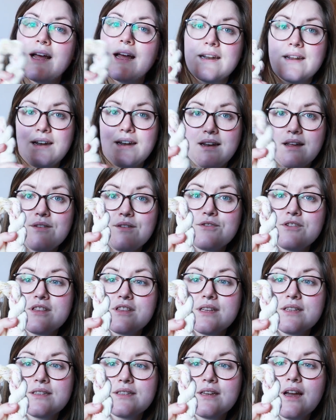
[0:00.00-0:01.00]
and I
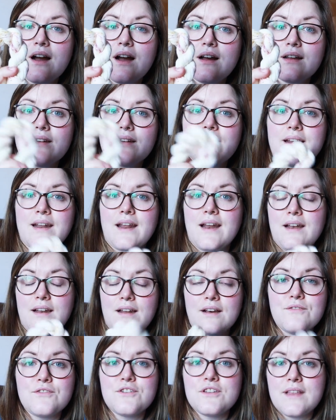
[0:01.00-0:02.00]
loved this yarn, and I
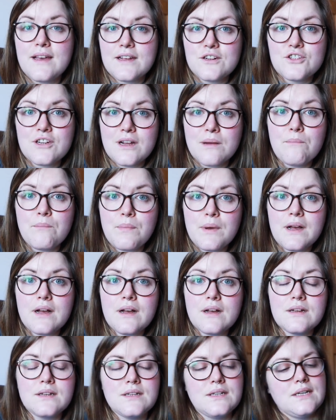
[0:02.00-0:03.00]
loved that
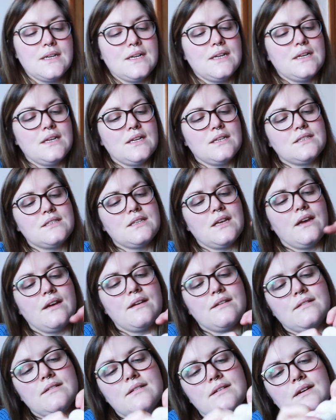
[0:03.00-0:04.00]
jumper.
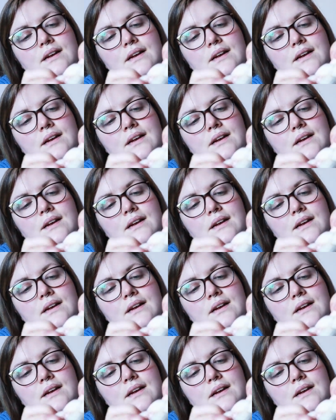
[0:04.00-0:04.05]
So